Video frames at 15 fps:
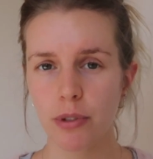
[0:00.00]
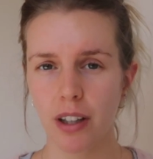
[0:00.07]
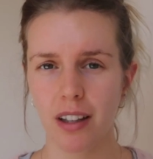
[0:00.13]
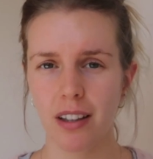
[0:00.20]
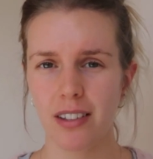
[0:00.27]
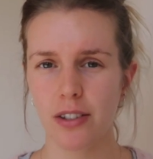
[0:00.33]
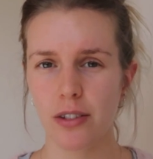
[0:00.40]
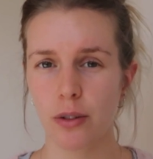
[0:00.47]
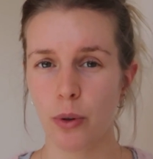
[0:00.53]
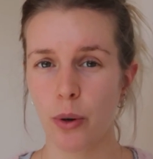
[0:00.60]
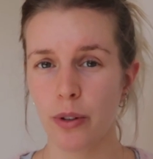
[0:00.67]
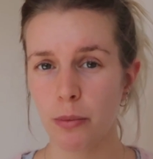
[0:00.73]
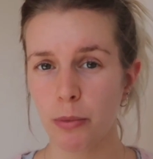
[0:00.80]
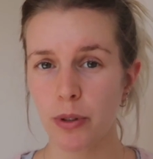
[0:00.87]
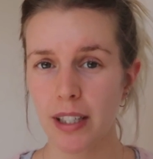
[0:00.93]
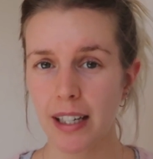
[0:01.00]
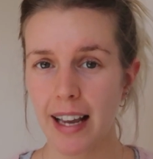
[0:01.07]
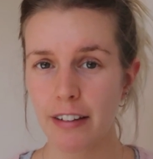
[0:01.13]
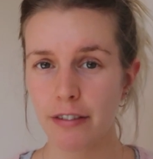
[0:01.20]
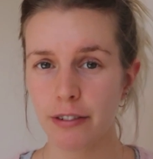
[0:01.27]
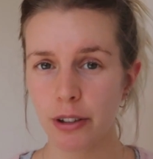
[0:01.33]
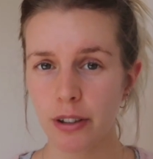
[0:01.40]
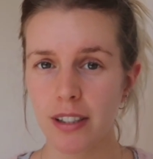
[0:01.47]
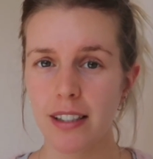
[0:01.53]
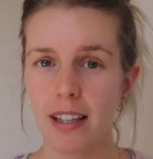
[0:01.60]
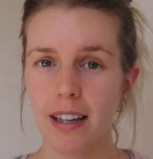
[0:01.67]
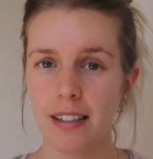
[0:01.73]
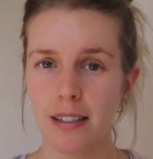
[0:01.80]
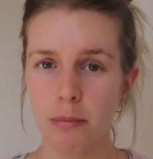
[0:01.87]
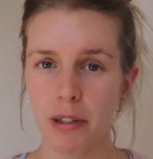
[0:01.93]
rather than just throwing them all to landfill, because
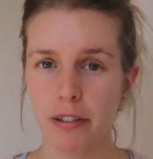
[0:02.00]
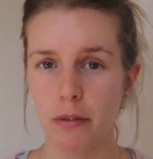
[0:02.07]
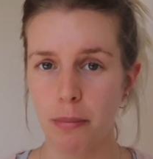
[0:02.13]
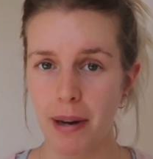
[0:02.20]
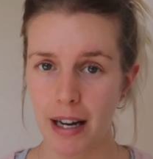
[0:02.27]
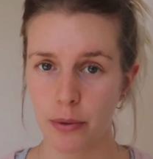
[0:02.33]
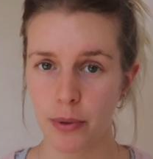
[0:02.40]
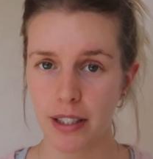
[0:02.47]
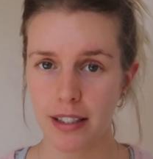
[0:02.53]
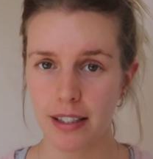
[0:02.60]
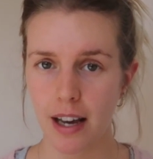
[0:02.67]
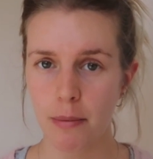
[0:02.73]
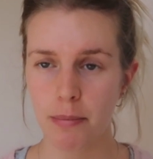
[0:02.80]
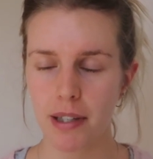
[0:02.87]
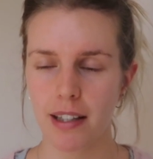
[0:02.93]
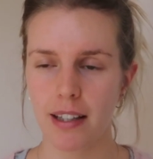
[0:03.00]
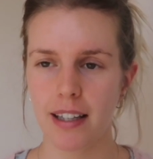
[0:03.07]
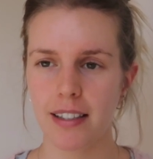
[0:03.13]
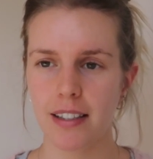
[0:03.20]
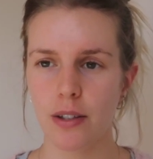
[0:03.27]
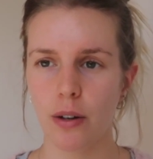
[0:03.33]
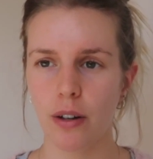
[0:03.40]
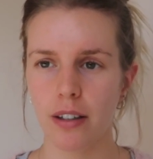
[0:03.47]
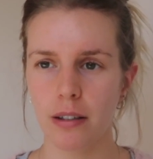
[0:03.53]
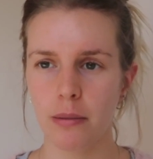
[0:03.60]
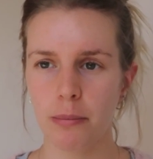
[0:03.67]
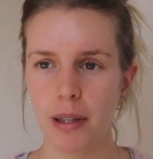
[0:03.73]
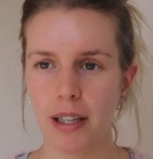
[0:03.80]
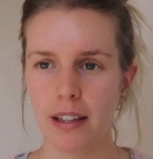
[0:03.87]
that is a bit of a backward step and that is not going to